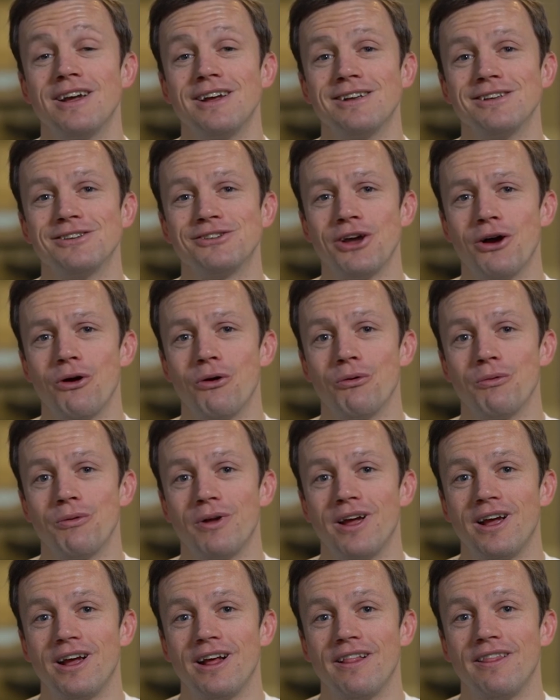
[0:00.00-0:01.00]
So
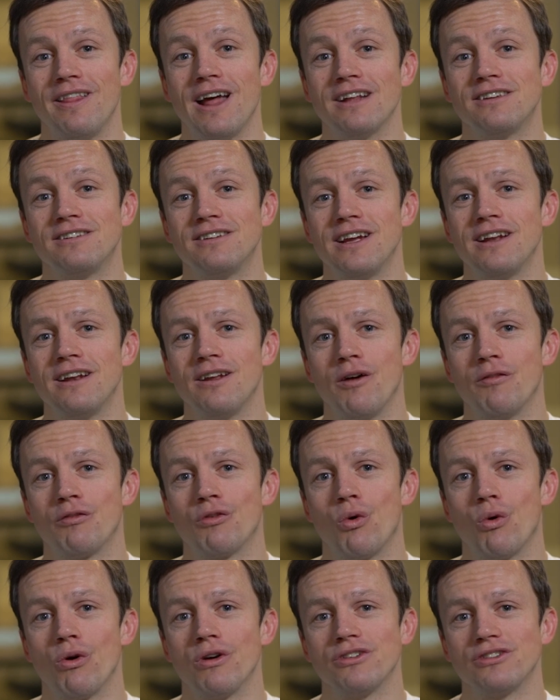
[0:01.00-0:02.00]
that's it. Of
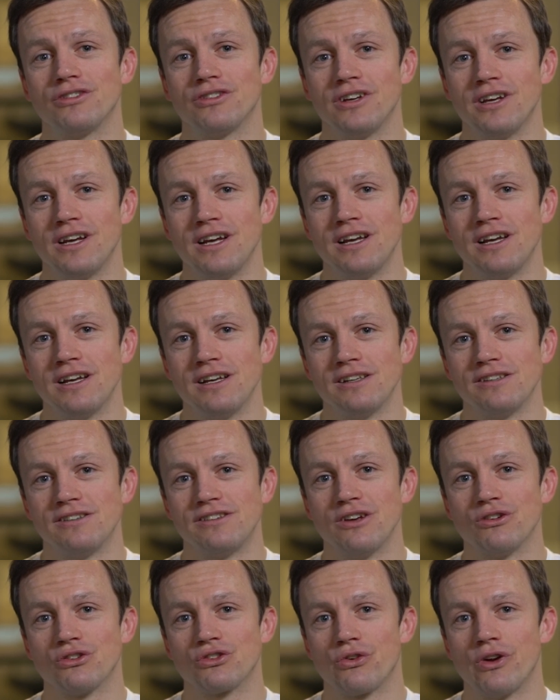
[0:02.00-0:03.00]
course,
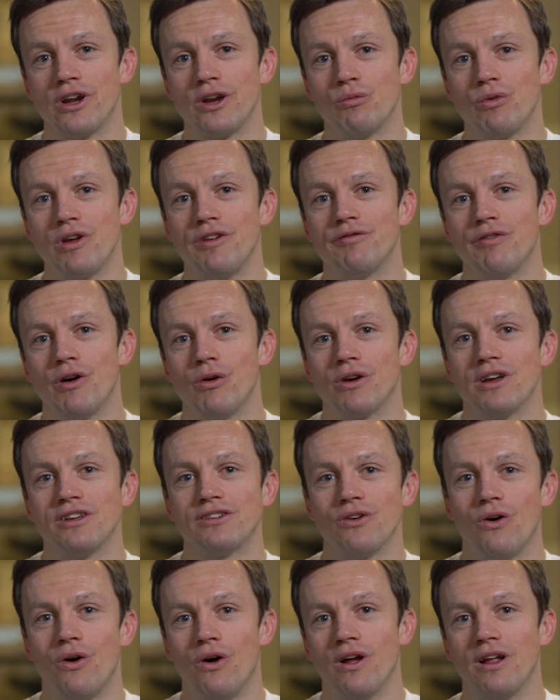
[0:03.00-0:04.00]
Sales Screen, we
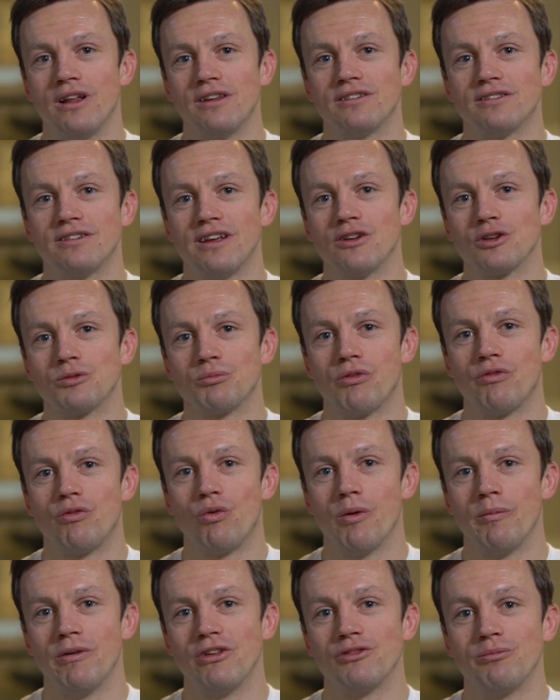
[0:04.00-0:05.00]
focus on sales
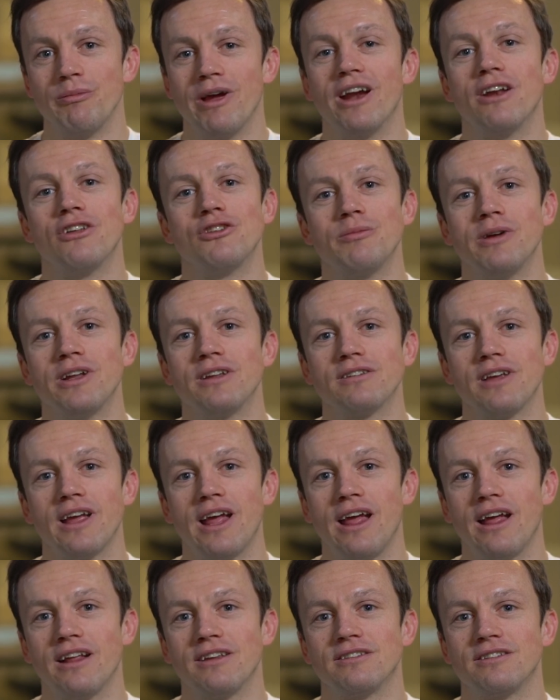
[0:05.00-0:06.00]
performance management
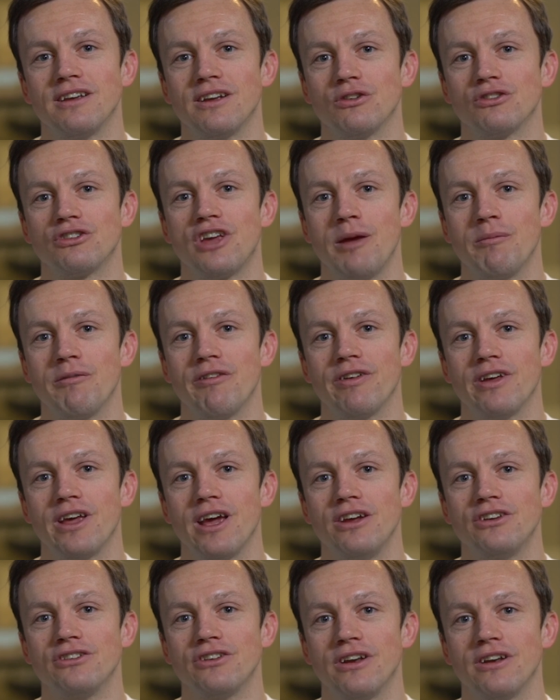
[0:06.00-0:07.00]
and sales
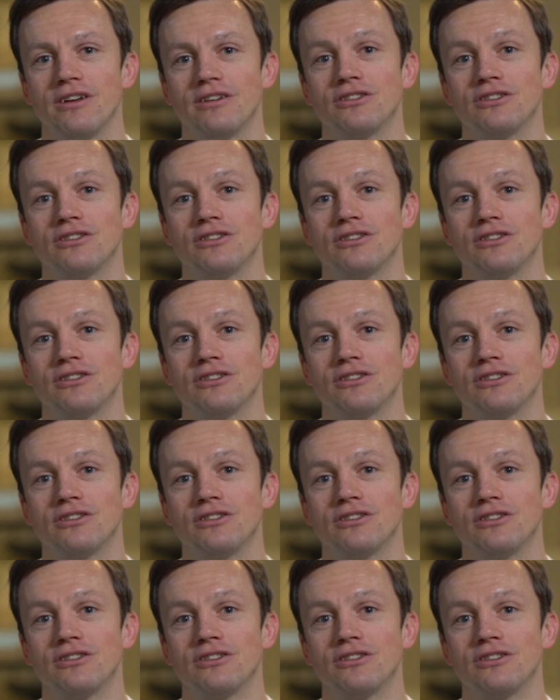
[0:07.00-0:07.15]
gamification.